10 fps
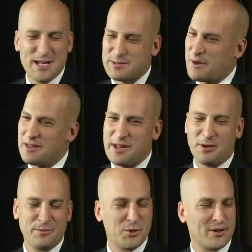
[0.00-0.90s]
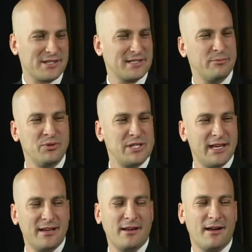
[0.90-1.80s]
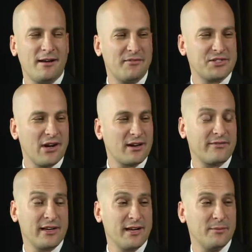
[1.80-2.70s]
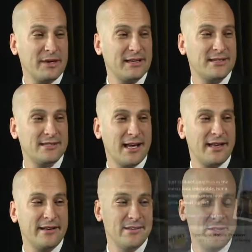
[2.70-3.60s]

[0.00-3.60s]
Spotlight Home Tours is a boutique uh, photography company designed to